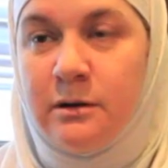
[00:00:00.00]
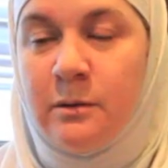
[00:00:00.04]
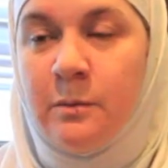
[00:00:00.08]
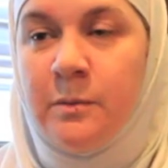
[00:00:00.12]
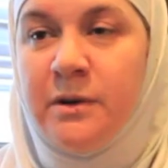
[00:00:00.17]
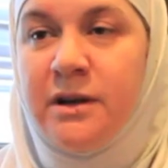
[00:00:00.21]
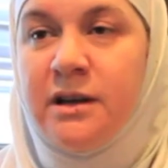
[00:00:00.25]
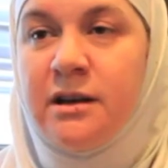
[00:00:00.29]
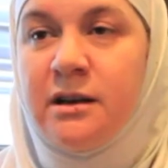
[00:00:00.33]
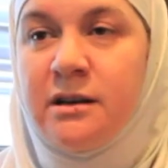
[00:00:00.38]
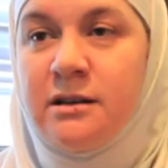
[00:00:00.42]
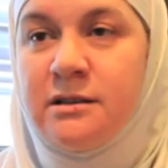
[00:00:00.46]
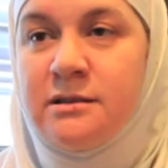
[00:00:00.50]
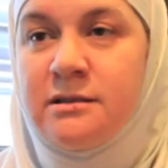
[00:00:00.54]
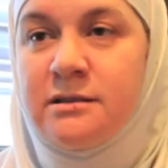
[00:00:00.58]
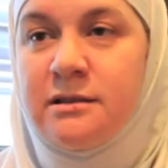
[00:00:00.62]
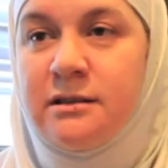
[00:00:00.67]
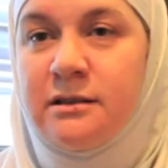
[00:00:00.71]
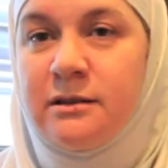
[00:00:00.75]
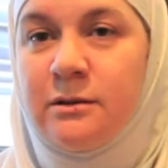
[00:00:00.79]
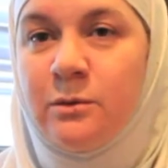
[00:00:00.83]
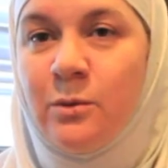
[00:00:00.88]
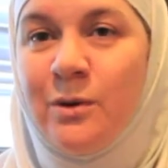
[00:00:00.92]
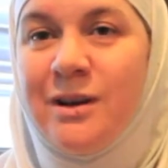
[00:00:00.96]
Because
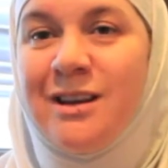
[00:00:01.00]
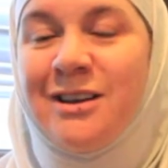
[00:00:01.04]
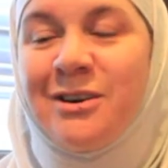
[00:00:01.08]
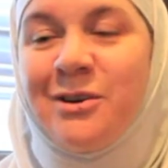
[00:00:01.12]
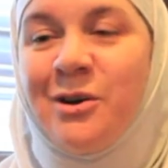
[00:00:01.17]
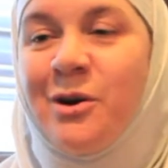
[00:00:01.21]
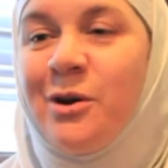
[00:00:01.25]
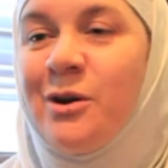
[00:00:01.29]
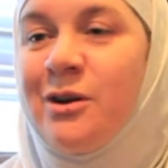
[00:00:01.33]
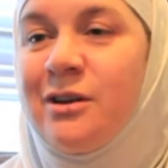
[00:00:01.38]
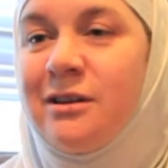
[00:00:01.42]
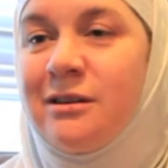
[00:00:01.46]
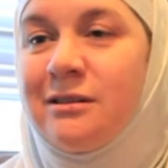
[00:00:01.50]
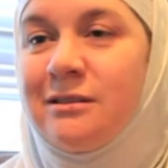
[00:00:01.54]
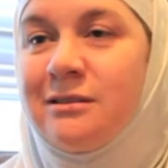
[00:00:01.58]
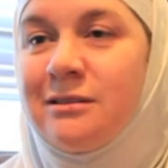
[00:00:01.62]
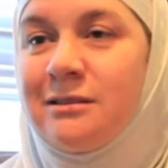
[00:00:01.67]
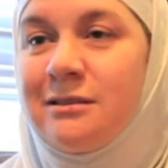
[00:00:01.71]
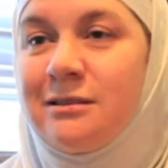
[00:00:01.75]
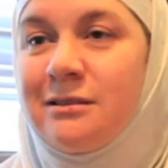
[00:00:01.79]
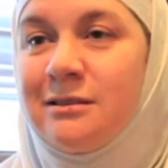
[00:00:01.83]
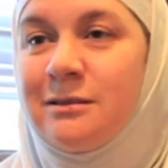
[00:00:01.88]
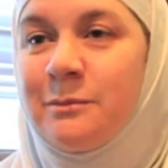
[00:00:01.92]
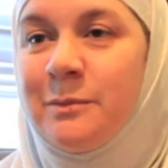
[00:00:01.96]
we can all
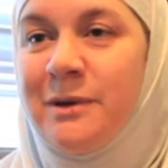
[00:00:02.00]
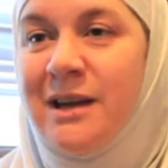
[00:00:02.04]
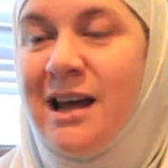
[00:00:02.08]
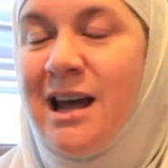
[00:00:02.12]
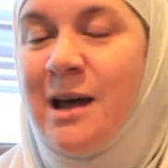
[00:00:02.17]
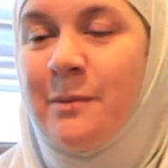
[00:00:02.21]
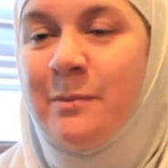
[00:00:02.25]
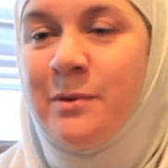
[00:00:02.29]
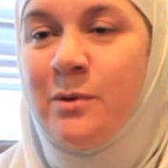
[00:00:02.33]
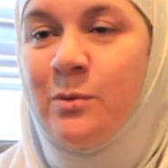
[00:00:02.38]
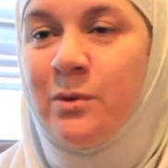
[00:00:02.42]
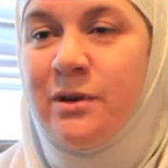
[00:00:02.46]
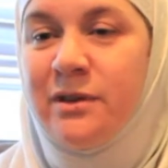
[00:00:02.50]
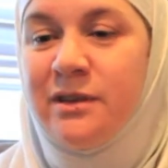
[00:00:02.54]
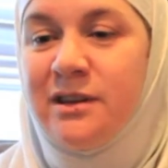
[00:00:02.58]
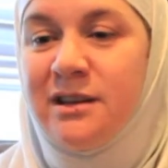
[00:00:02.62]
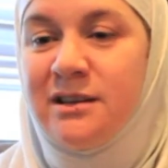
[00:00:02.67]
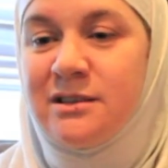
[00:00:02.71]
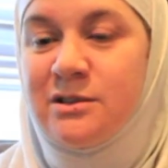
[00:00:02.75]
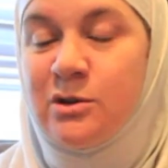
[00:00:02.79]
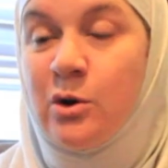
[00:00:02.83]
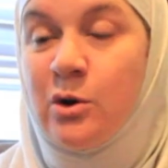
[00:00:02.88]
be happy when things